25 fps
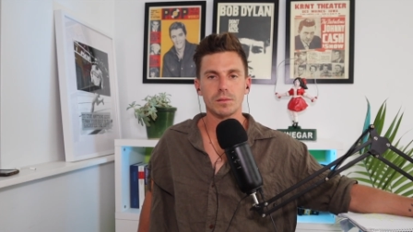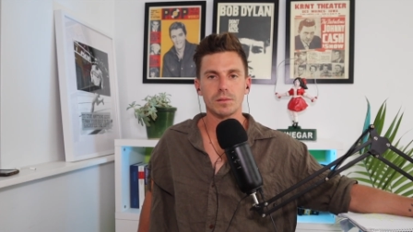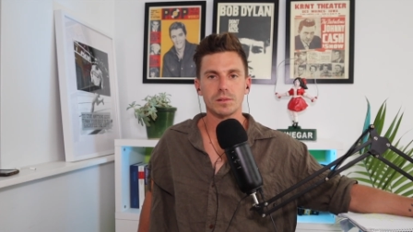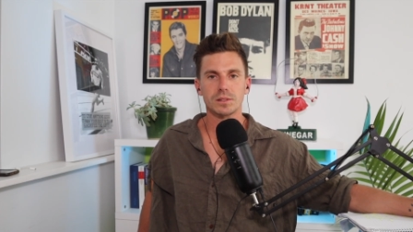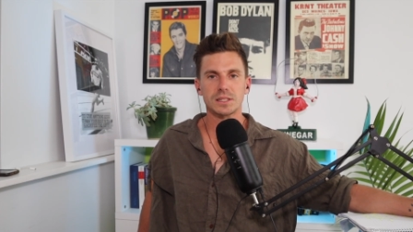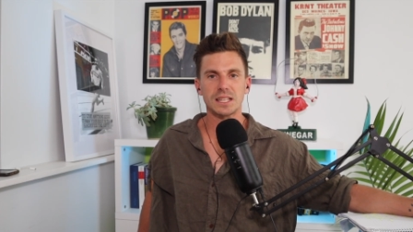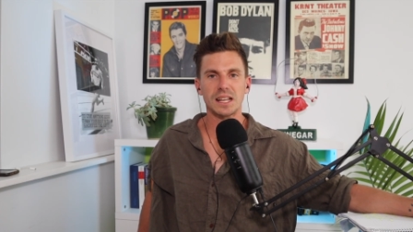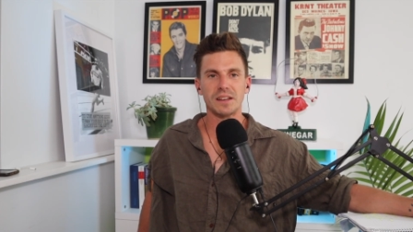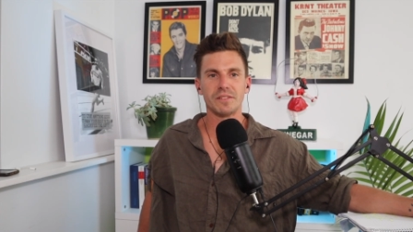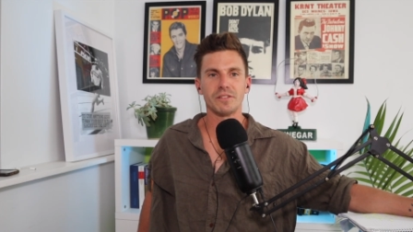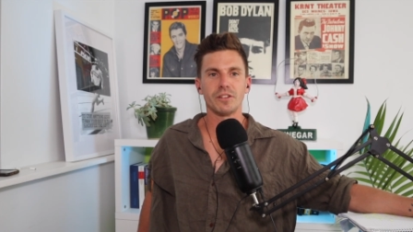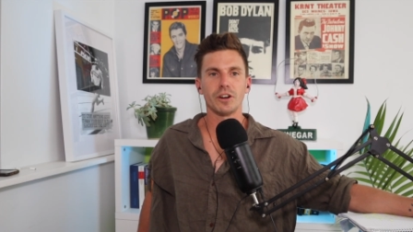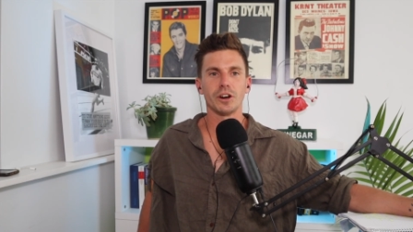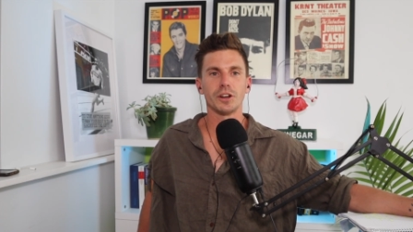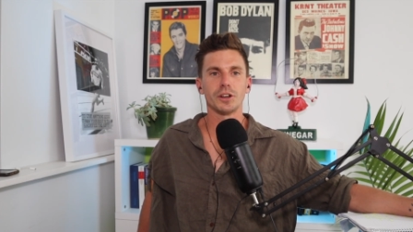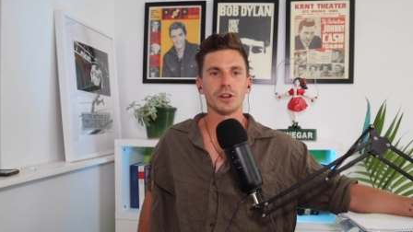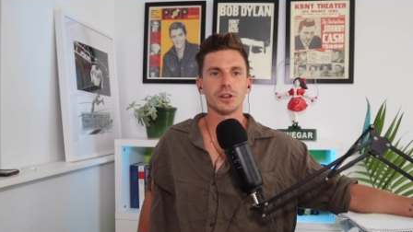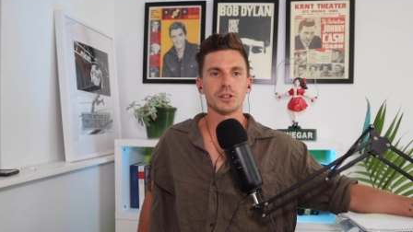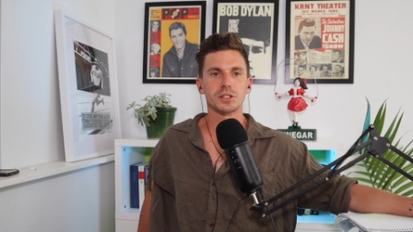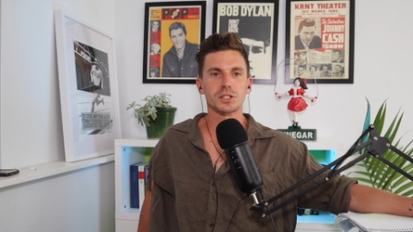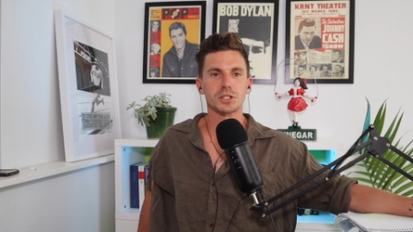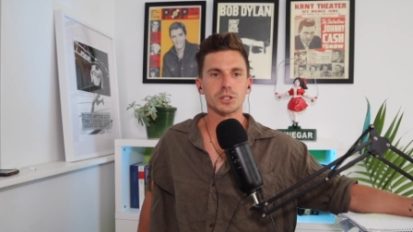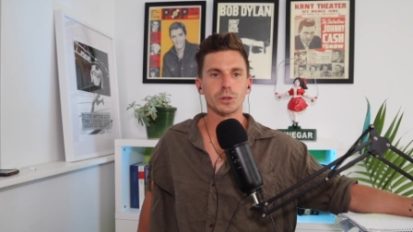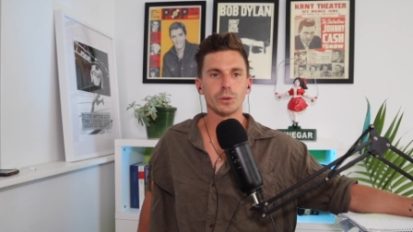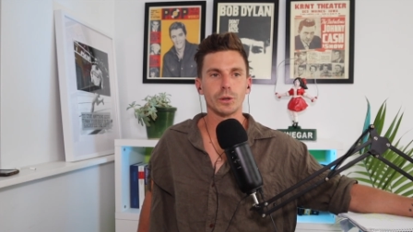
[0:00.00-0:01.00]
Sent
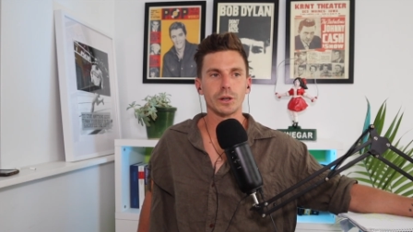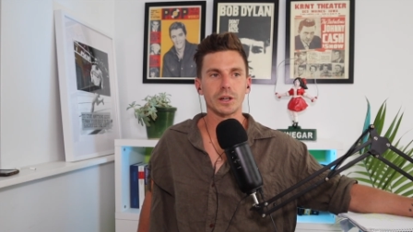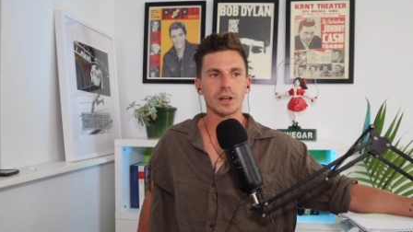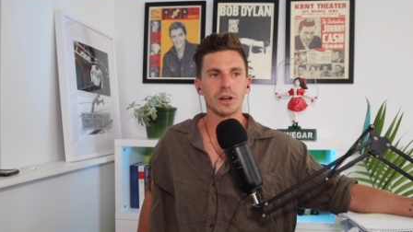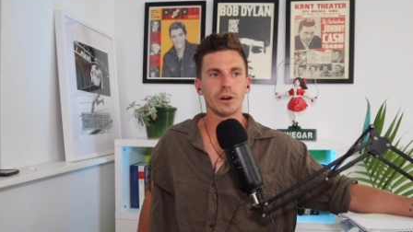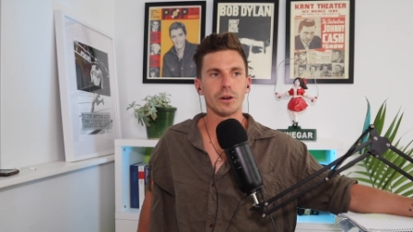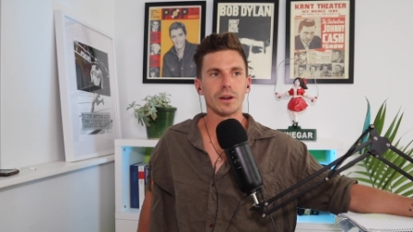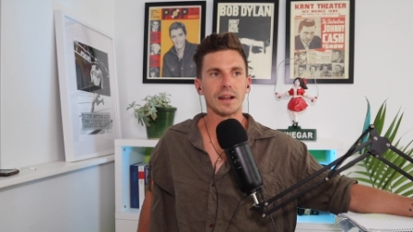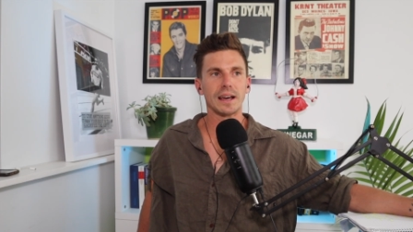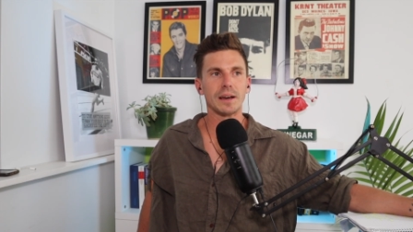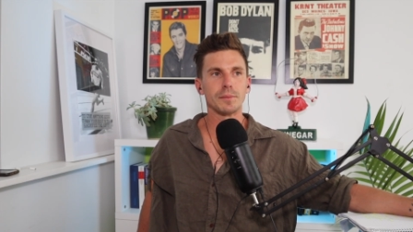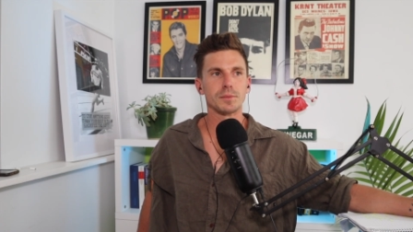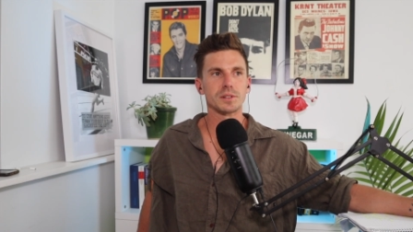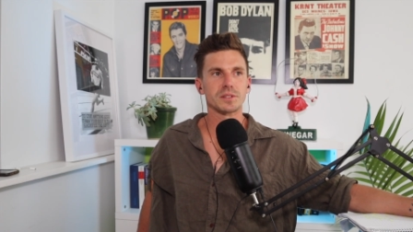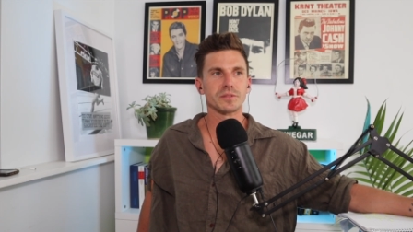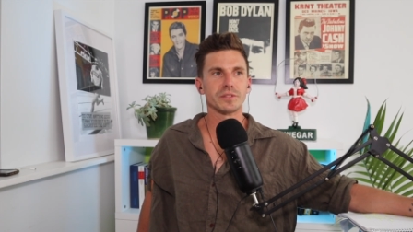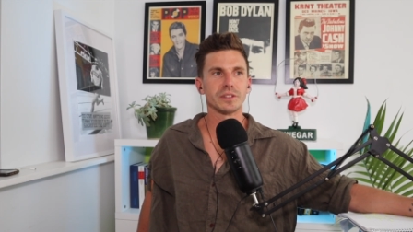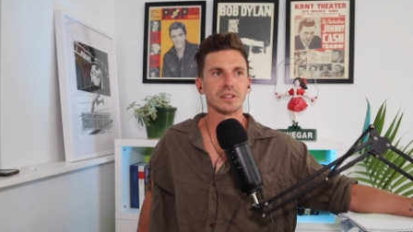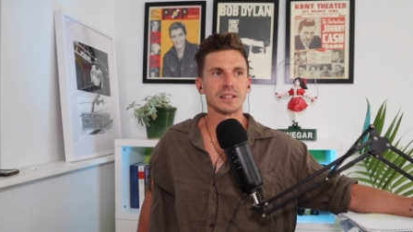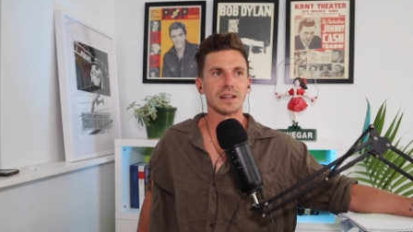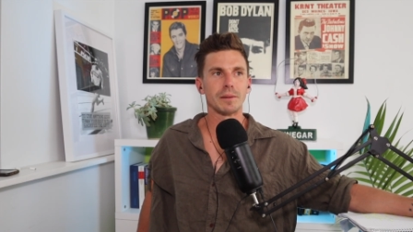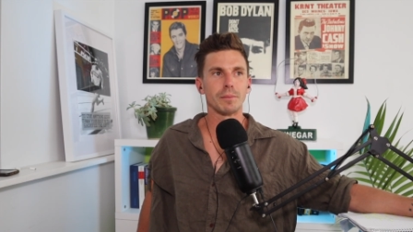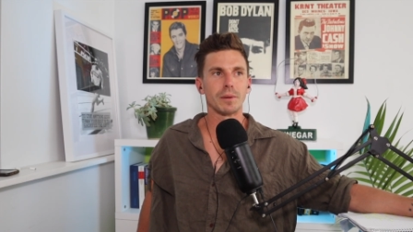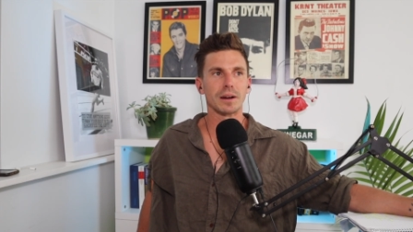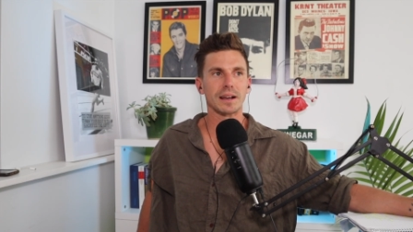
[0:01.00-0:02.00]
photos to her going, hey, I'm just
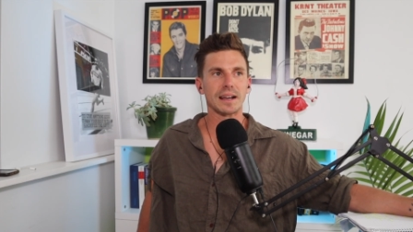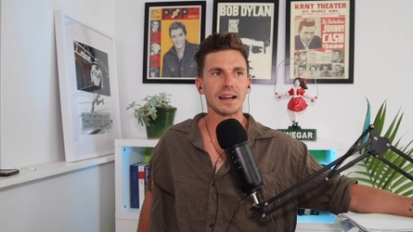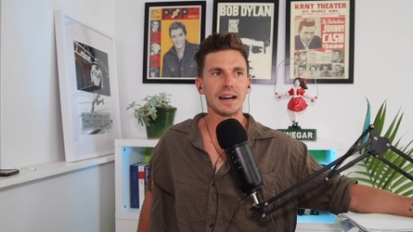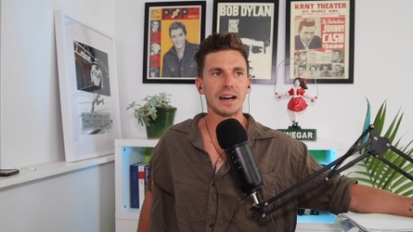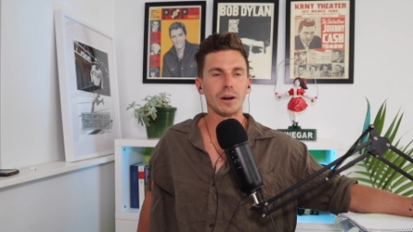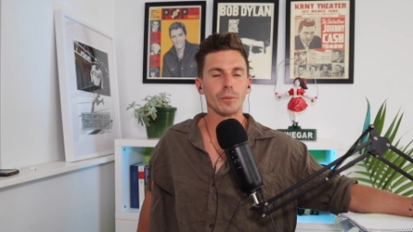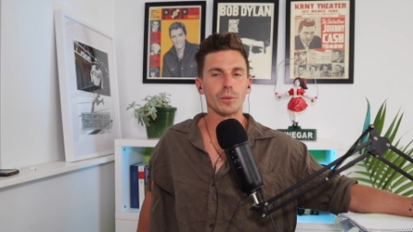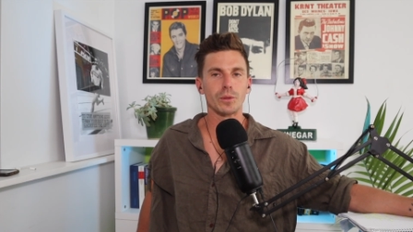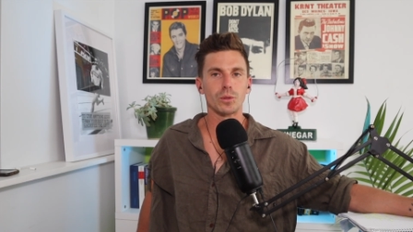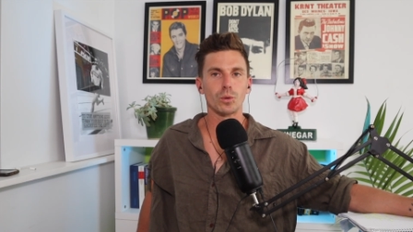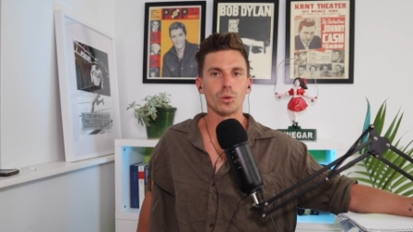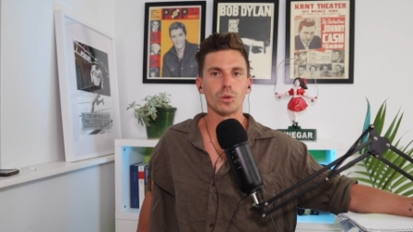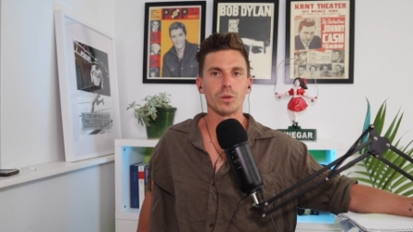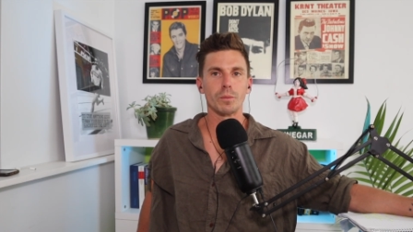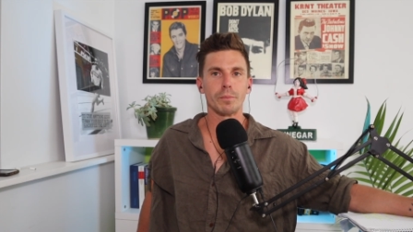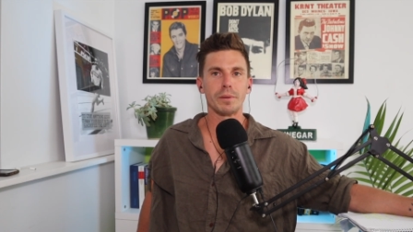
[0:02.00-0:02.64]
filling up my car with all the